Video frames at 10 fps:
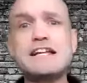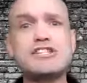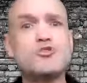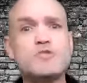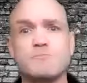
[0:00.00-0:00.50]

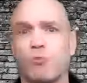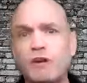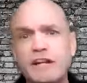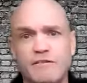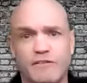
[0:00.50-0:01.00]
tickets to a
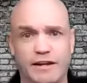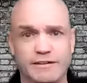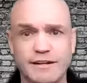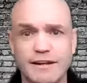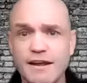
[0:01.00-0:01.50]
sporting event.
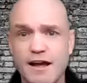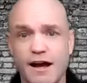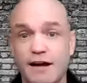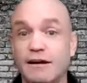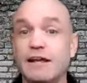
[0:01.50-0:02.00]

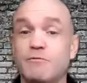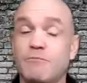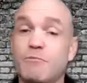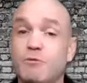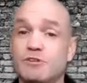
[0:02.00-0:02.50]
Again,
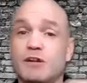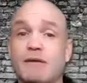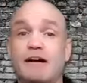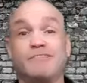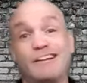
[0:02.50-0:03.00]
remember we were
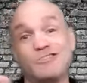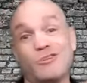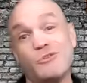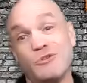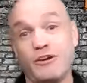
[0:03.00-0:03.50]
talking about as you're
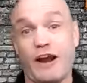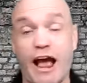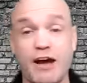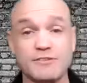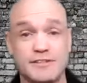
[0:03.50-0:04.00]
going through your
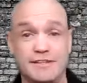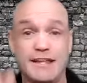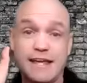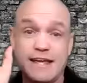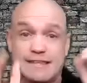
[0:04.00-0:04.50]
house
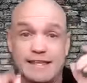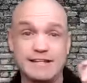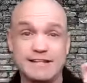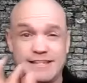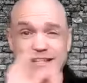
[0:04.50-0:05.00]
and
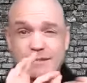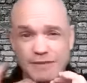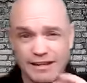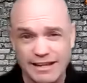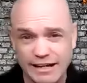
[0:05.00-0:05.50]
you see
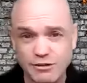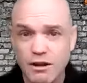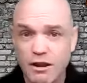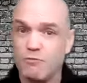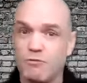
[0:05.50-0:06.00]
them, they connect
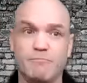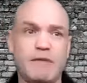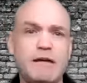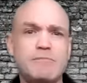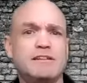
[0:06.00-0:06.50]
on. Well,
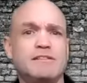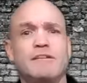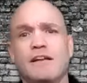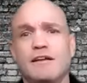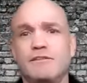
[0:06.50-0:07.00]

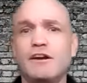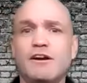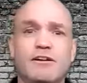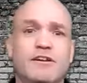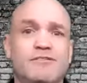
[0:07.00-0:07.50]
maybe
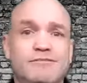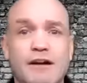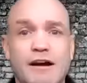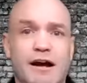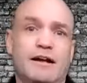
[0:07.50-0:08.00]
they're
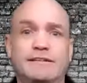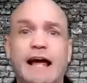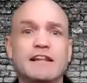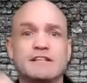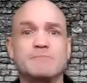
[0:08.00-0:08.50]
a
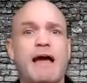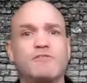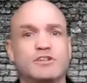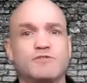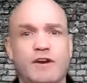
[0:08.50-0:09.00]
Dallas
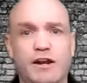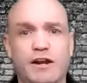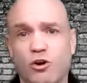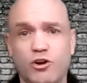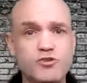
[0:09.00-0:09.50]
Mavericks
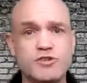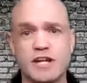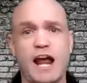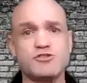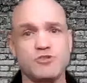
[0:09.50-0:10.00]
fan or a
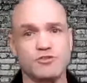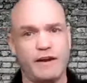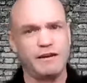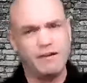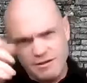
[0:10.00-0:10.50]
Houston Astros
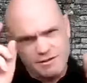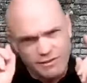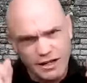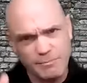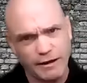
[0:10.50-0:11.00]
fan.
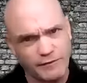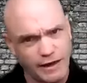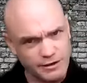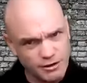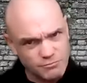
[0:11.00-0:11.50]
Think about
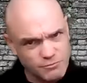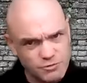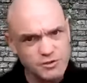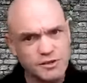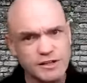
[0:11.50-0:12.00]
that.
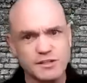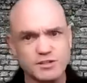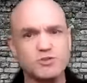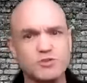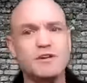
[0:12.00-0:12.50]
Those are things
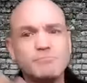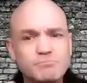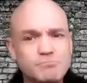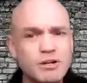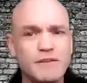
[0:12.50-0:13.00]
that you can
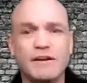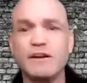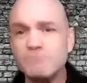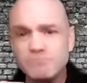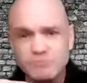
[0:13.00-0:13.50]
put in
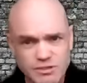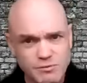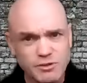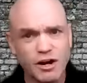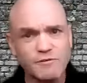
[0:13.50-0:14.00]
there
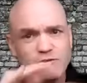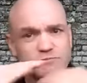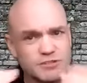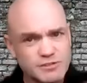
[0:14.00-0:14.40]
with your offer.